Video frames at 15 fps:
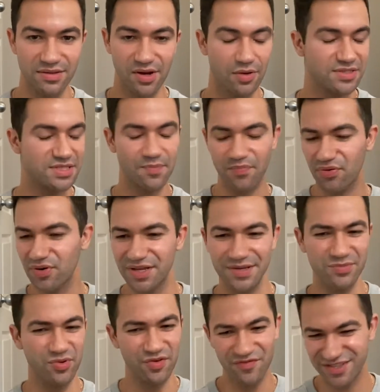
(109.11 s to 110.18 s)
Supreme,
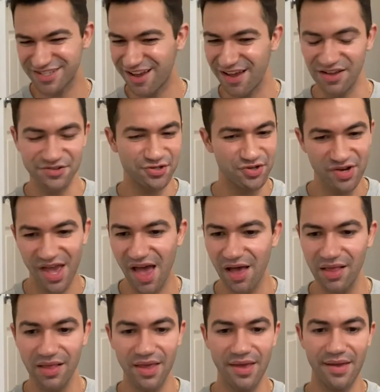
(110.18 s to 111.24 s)
Louis Vuitton,
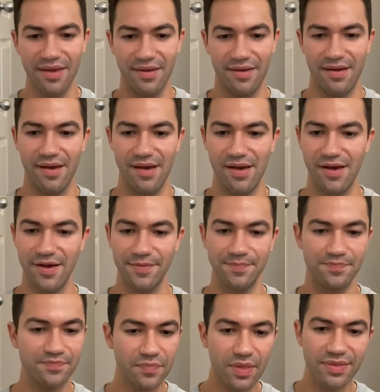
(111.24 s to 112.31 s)
Chanel,
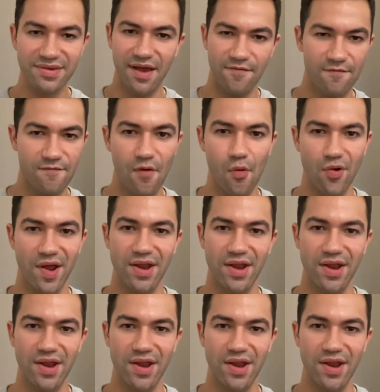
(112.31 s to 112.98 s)
Tom Ford.